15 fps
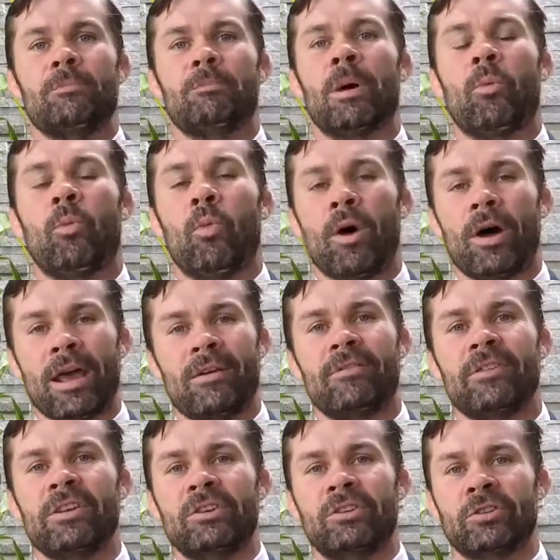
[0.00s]
But whatever
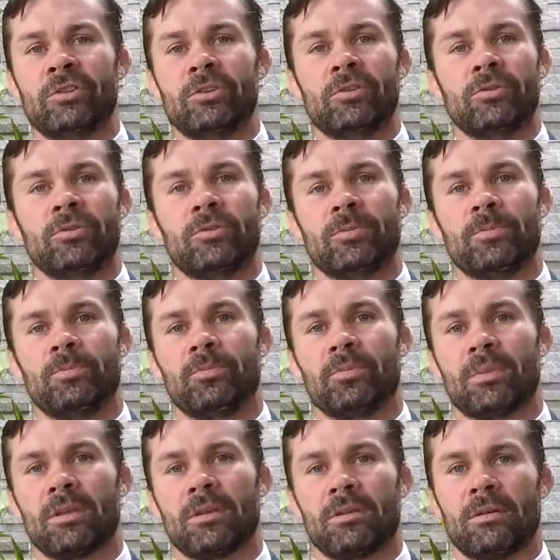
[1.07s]
you do,
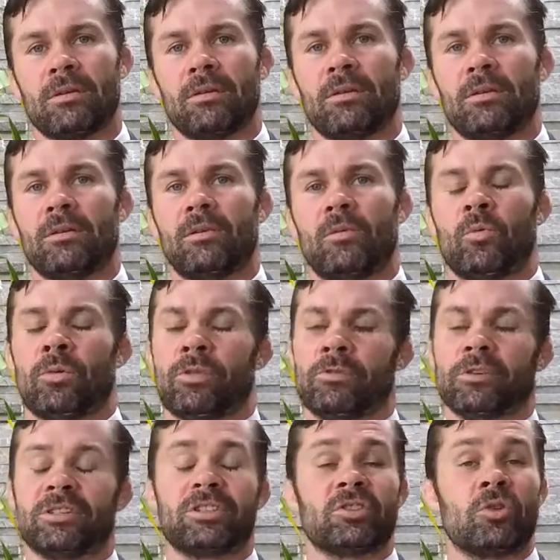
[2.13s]
whether
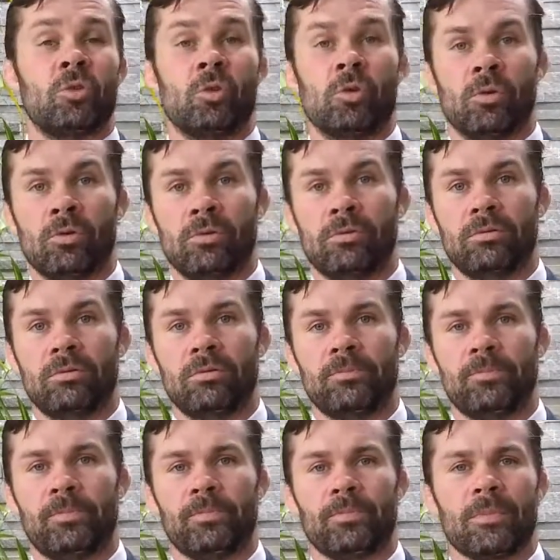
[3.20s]
it's school,
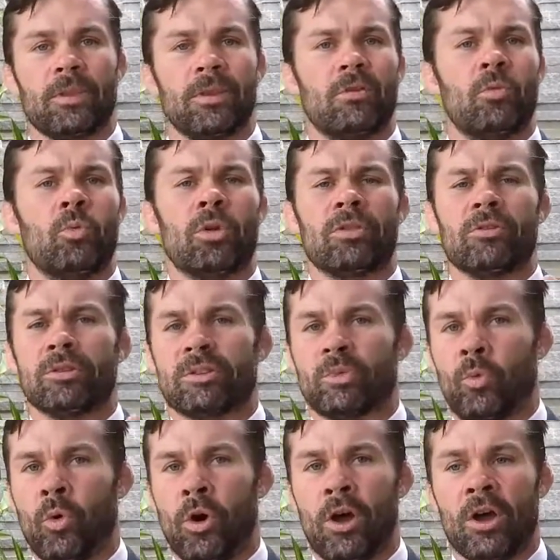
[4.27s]
whether it's
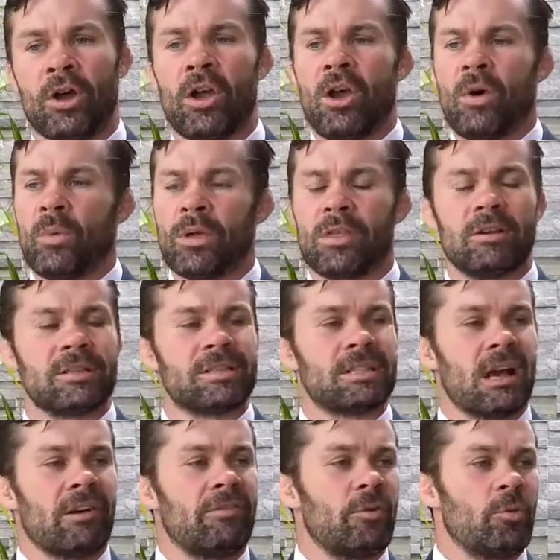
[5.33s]
work, whether it's
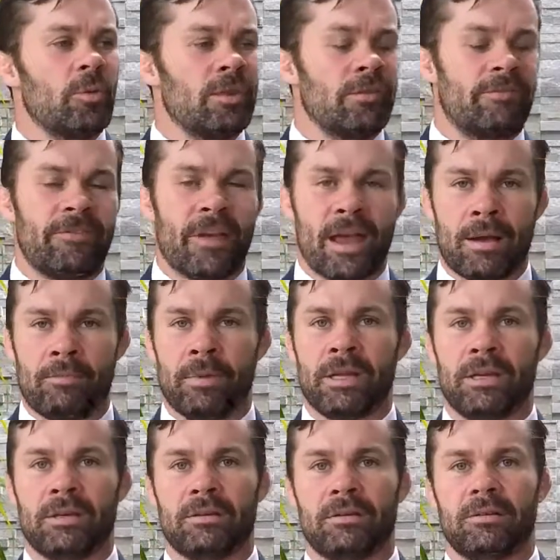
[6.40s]
stuff with your
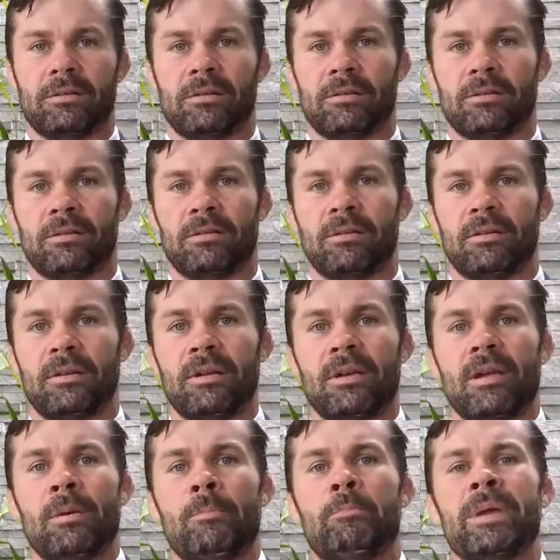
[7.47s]
family,
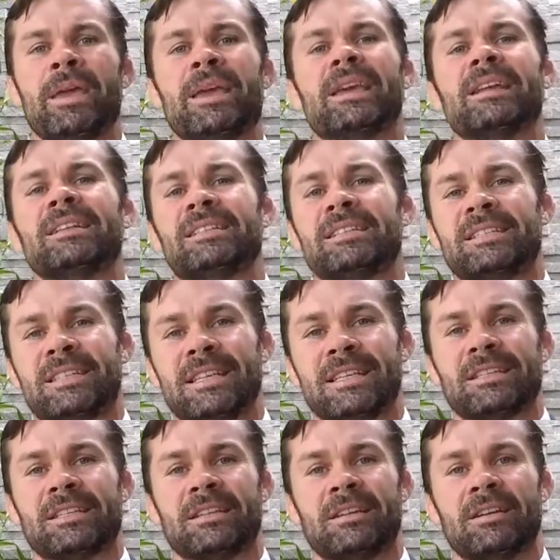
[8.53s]
be
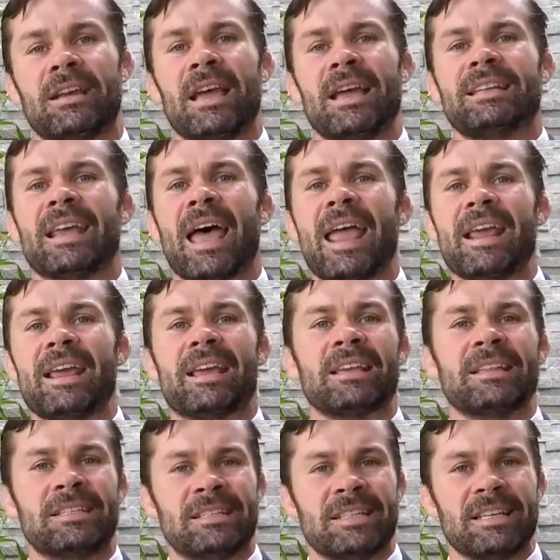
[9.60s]
consistent. Take
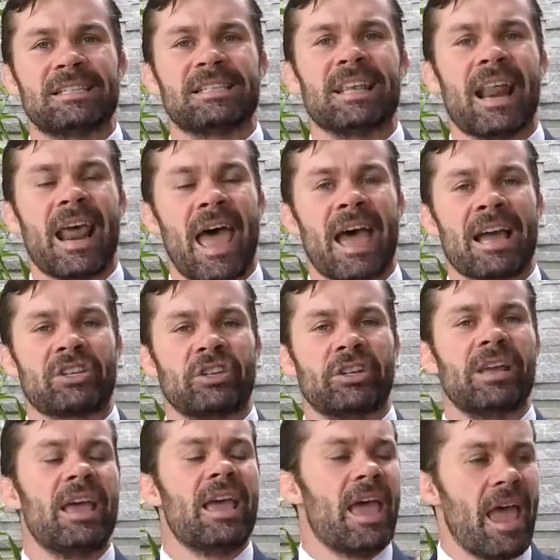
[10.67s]
consistent action
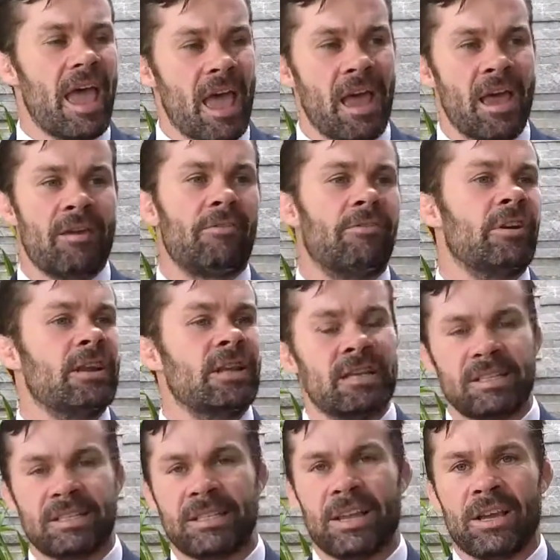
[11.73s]
every
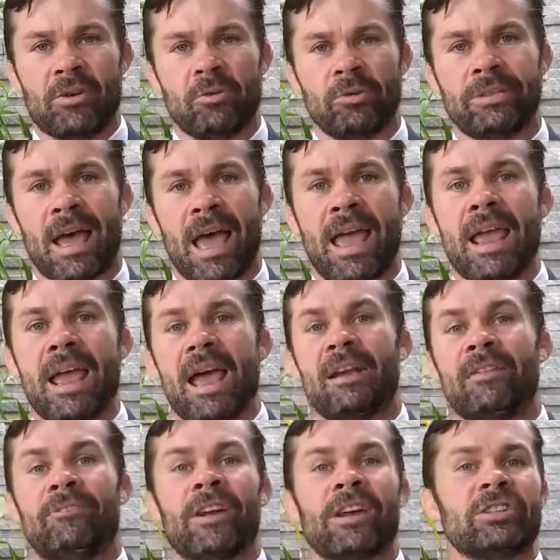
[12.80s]
single day, and
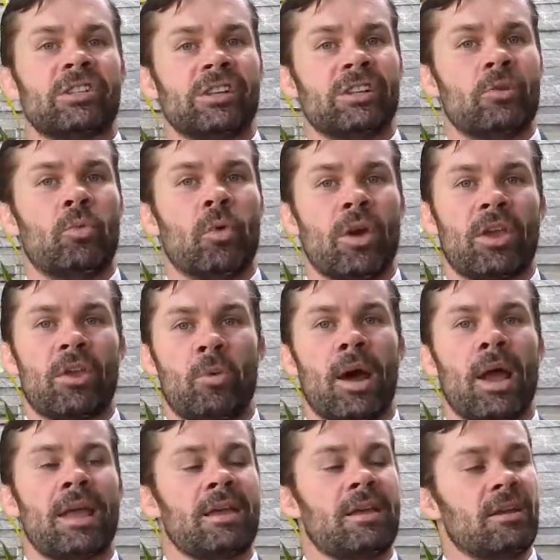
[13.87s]
eventually you work your
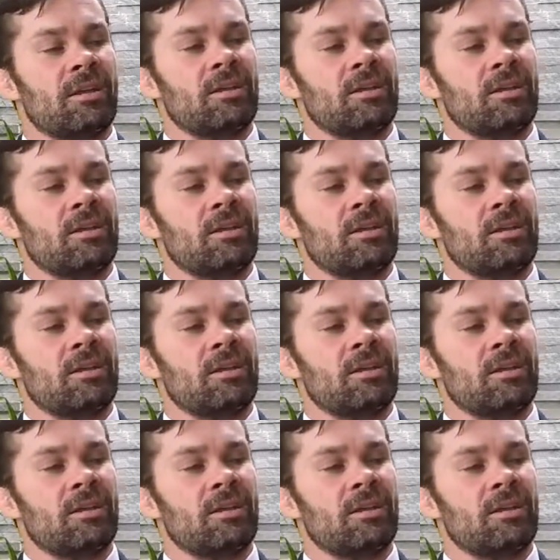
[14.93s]
way